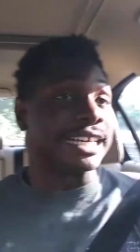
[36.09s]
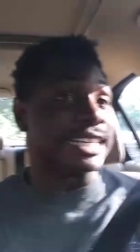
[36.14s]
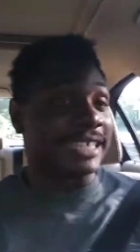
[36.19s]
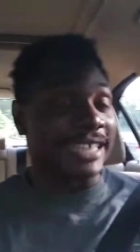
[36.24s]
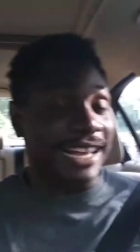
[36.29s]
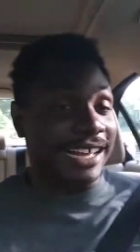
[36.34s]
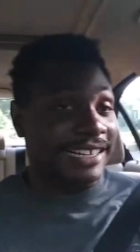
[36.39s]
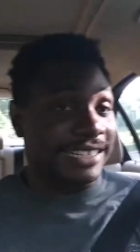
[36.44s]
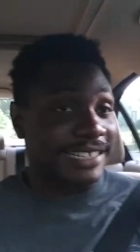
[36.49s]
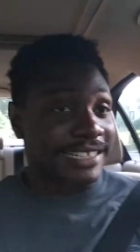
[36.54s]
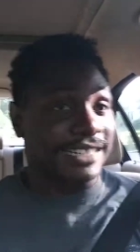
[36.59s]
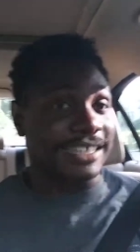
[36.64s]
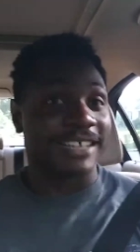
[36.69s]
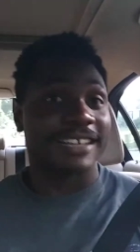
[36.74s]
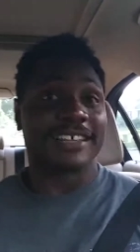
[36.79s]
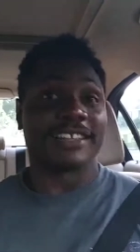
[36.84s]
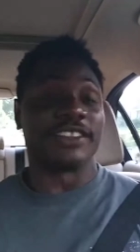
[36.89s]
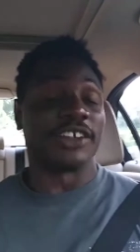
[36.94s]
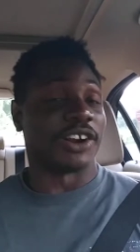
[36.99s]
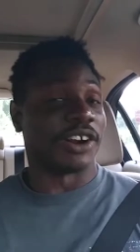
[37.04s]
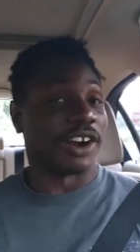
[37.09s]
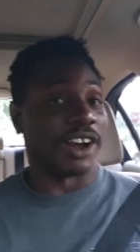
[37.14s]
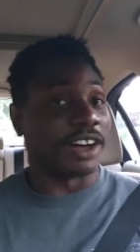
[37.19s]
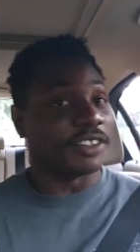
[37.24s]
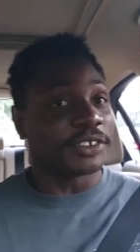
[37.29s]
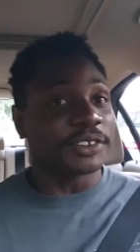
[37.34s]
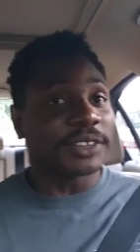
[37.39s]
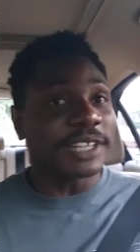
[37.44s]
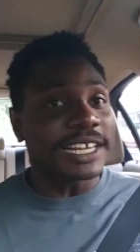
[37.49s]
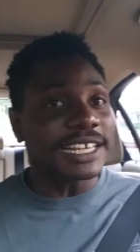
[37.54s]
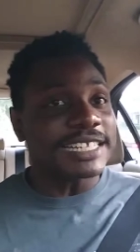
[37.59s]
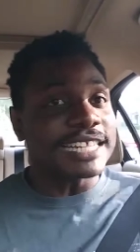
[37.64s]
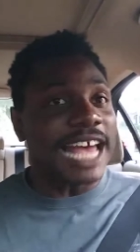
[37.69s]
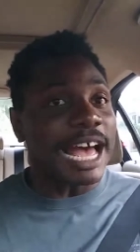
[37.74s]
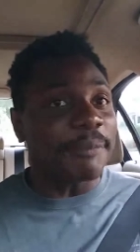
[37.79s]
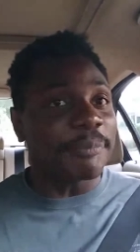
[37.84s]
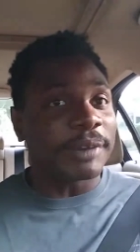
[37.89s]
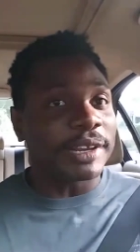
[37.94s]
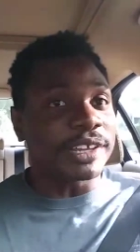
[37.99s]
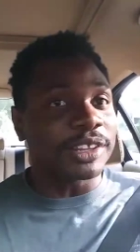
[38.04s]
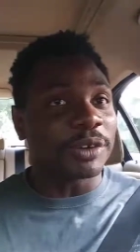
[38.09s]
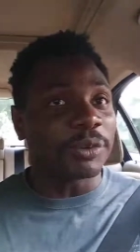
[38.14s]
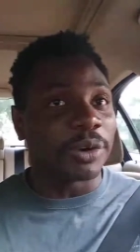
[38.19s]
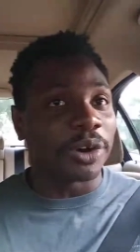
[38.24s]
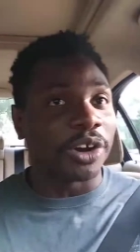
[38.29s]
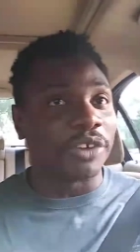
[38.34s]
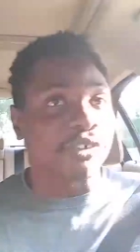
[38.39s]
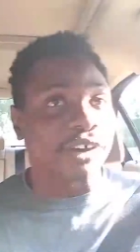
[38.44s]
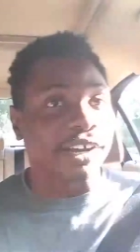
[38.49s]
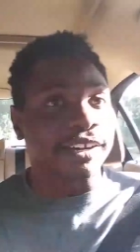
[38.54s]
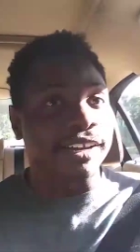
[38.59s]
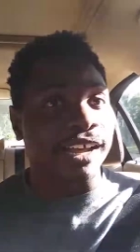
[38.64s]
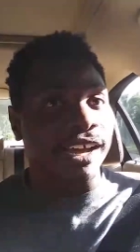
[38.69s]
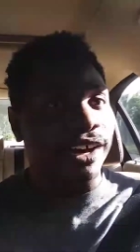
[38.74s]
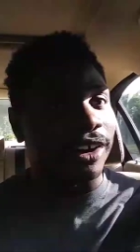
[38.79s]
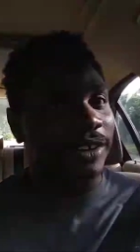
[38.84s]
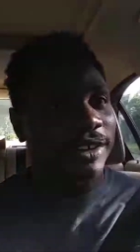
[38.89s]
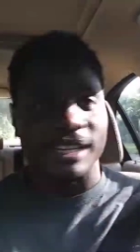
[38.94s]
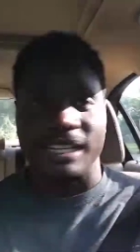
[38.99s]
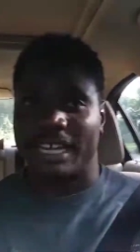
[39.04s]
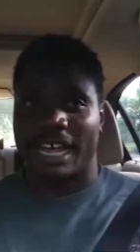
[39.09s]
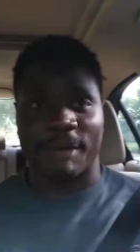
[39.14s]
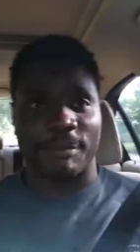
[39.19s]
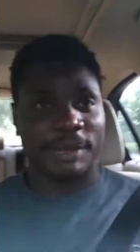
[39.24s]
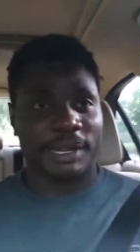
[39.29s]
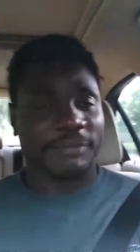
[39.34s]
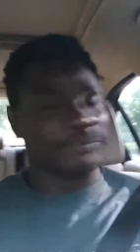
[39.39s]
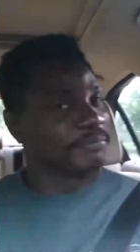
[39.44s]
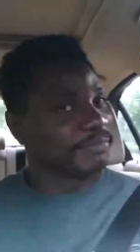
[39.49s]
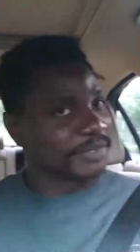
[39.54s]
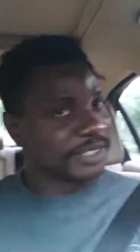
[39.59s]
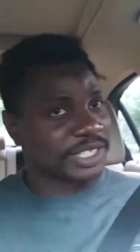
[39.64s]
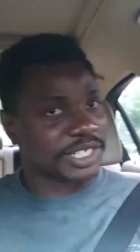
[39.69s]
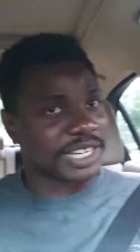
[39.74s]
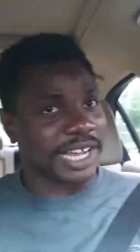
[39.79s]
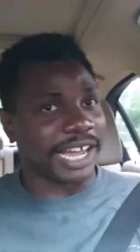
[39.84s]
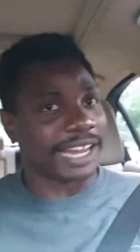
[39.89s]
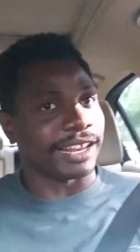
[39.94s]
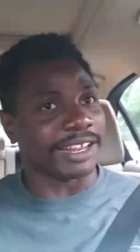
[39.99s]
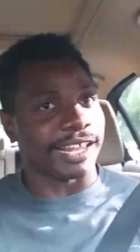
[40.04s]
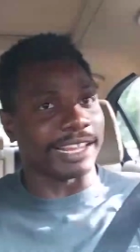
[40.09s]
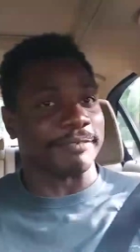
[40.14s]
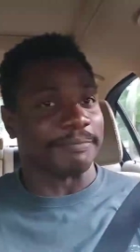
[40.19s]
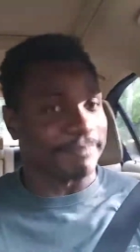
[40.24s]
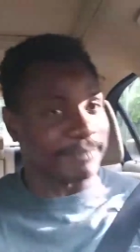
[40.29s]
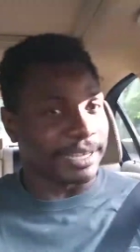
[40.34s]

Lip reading: Yes, there are other things happening in the world right now. I mean, it's kind of like